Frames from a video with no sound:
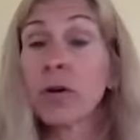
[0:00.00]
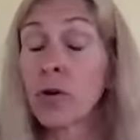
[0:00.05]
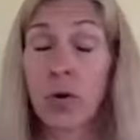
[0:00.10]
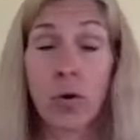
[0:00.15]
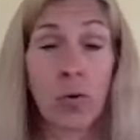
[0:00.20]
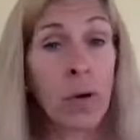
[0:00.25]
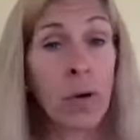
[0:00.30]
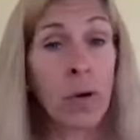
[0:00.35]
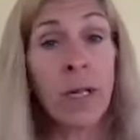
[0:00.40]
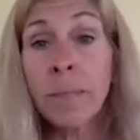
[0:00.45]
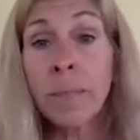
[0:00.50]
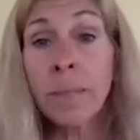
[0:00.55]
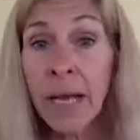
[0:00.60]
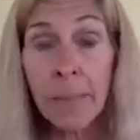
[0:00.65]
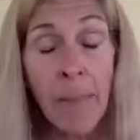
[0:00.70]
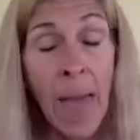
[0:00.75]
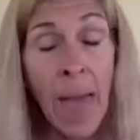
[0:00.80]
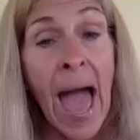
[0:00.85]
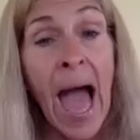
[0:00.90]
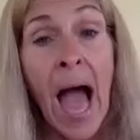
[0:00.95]
Grill a big
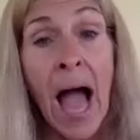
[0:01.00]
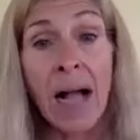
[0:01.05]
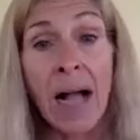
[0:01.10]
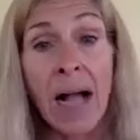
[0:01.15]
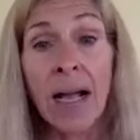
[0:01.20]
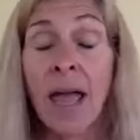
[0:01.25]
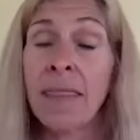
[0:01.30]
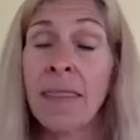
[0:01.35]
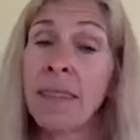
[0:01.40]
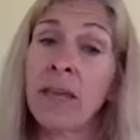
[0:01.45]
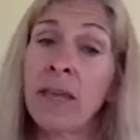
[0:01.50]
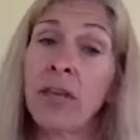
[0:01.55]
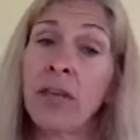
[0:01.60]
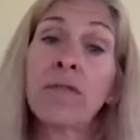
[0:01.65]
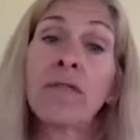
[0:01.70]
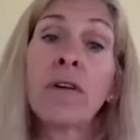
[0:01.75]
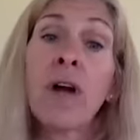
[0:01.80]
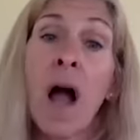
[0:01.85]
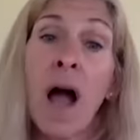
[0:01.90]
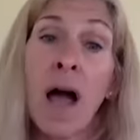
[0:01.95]
pack, and then
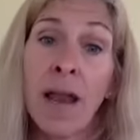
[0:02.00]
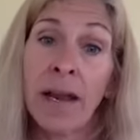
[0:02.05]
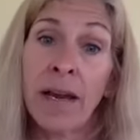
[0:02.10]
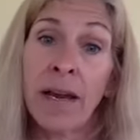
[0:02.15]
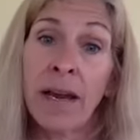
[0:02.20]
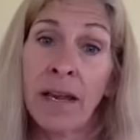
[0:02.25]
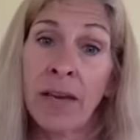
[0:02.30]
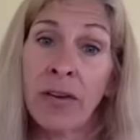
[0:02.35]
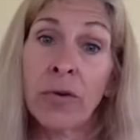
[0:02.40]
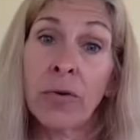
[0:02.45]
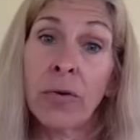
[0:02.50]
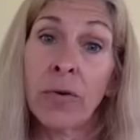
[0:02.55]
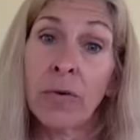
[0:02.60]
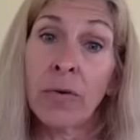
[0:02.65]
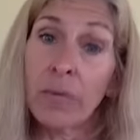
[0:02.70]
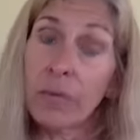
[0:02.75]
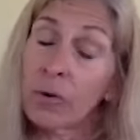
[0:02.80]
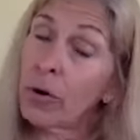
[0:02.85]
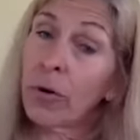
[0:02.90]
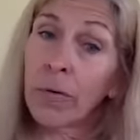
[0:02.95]
you've got it in your
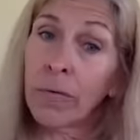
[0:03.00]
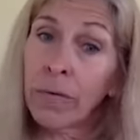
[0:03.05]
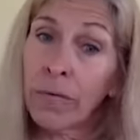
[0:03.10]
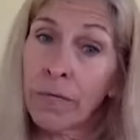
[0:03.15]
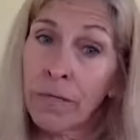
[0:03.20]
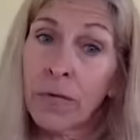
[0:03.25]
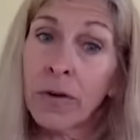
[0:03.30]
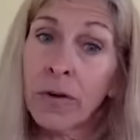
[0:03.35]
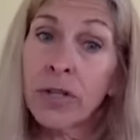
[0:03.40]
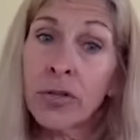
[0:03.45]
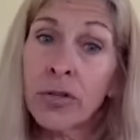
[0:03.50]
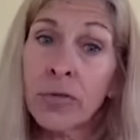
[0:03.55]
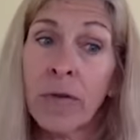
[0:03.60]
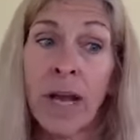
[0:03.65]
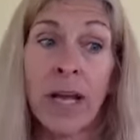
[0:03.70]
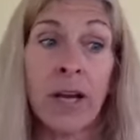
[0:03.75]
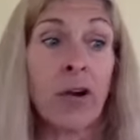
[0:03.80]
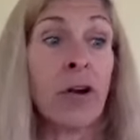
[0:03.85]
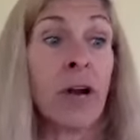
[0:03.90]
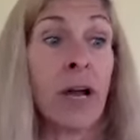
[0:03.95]

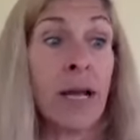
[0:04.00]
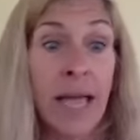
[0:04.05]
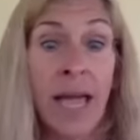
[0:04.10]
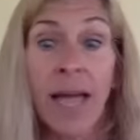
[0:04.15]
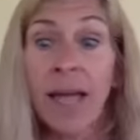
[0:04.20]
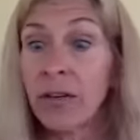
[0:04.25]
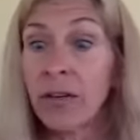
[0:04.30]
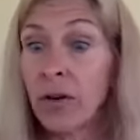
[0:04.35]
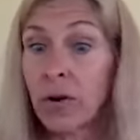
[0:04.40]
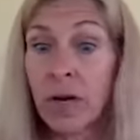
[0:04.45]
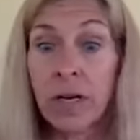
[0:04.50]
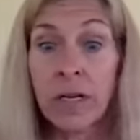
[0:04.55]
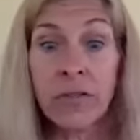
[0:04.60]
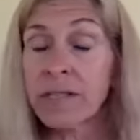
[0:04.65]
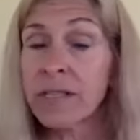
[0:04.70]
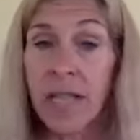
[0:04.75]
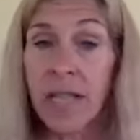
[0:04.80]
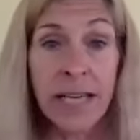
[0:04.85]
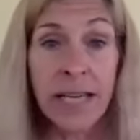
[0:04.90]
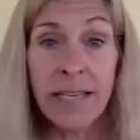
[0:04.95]
refrigerator. Again, you're going to
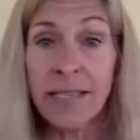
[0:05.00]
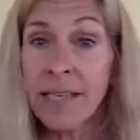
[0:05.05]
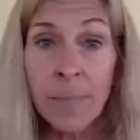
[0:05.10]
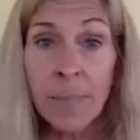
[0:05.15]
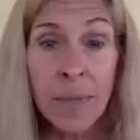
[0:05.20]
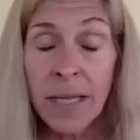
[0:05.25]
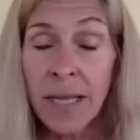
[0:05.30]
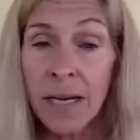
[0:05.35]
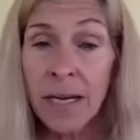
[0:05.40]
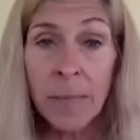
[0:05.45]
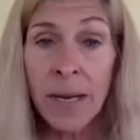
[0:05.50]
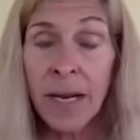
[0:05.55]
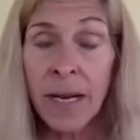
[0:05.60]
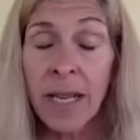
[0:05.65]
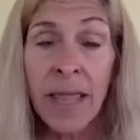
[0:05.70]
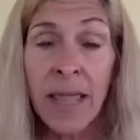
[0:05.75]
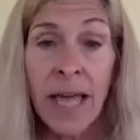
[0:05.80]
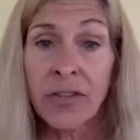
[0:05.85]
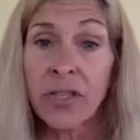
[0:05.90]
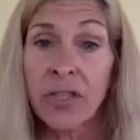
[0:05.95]
just slice up a little
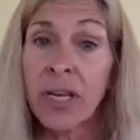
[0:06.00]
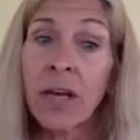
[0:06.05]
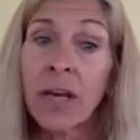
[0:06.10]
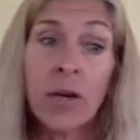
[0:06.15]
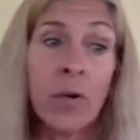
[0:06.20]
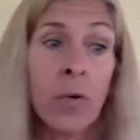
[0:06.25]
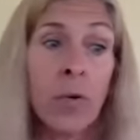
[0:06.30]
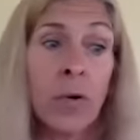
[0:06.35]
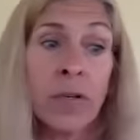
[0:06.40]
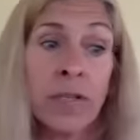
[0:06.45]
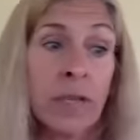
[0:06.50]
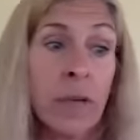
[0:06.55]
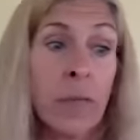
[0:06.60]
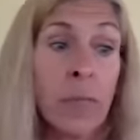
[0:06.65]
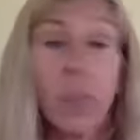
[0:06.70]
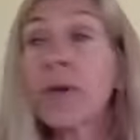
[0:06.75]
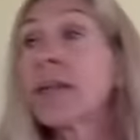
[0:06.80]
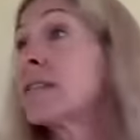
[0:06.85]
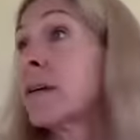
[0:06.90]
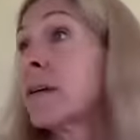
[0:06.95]
bit of that chicken, or
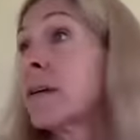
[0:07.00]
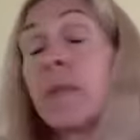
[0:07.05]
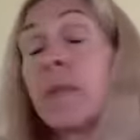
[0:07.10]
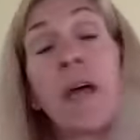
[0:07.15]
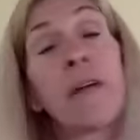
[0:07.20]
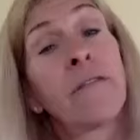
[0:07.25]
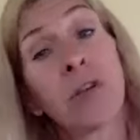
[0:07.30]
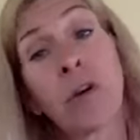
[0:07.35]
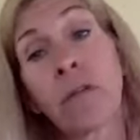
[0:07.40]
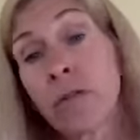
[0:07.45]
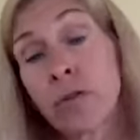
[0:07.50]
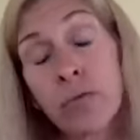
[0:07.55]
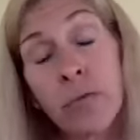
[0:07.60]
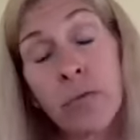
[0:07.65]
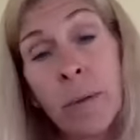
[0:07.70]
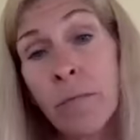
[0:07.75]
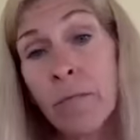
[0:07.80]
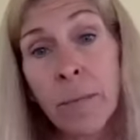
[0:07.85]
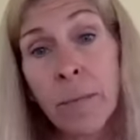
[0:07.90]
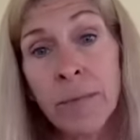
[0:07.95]
we had some leftover
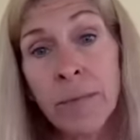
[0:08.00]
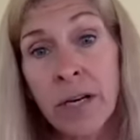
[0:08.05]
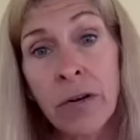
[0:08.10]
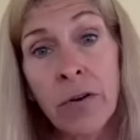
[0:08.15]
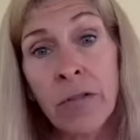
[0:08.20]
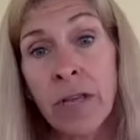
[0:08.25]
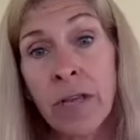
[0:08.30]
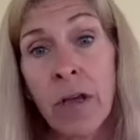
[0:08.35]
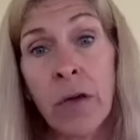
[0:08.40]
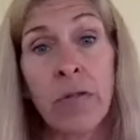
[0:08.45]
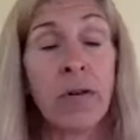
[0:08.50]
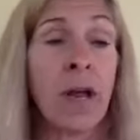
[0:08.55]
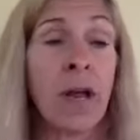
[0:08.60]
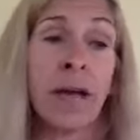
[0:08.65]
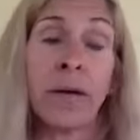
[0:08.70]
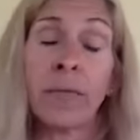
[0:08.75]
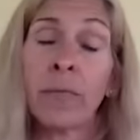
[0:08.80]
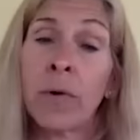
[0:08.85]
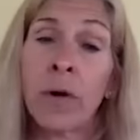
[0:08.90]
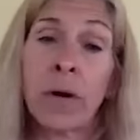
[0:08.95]
shrimp from dinner the other
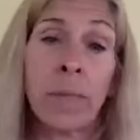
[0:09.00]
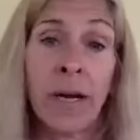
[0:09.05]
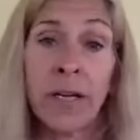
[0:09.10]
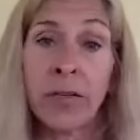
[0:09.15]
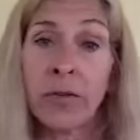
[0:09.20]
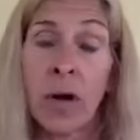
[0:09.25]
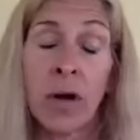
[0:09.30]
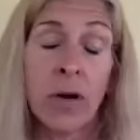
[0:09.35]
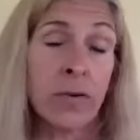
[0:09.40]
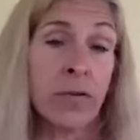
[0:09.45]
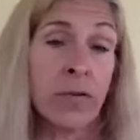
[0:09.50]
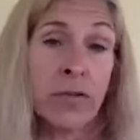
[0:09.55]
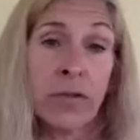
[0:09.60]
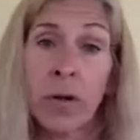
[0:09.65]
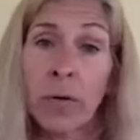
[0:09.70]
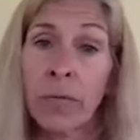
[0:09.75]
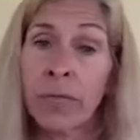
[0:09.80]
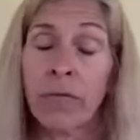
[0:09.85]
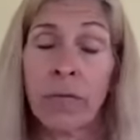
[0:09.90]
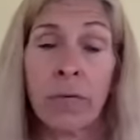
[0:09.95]
night, and one of my daughters
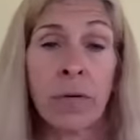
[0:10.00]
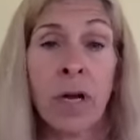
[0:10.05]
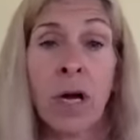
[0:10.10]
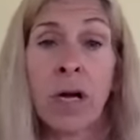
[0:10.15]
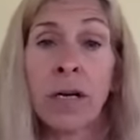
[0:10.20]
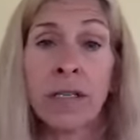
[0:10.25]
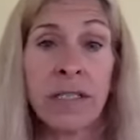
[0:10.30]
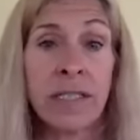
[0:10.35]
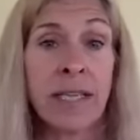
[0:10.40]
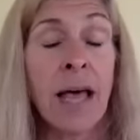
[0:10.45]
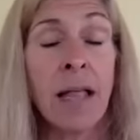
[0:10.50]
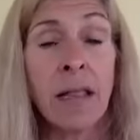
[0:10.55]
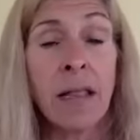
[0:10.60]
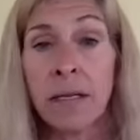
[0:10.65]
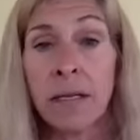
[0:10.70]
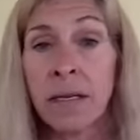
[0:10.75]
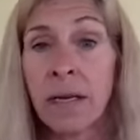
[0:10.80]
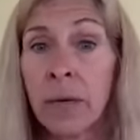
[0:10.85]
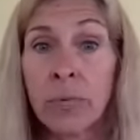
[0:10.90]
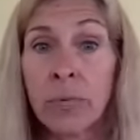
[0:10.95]
threw it on a
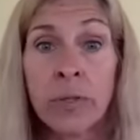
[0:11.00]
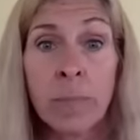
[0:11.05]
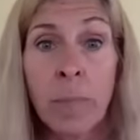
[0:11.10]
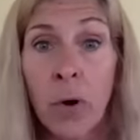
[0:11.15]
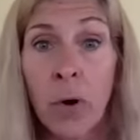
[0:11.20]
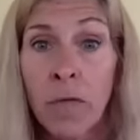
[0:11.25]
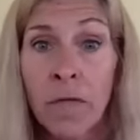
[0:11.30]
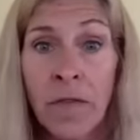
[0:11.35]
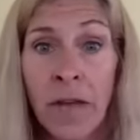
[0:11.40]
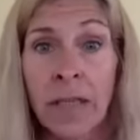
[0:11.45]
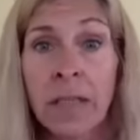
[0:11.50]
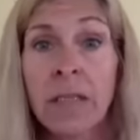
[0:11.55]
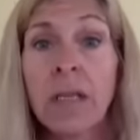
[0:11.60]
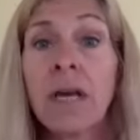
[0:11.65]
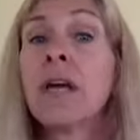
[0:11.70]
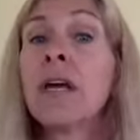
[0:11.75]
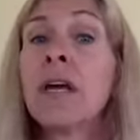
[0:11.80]
salad. It was perfect.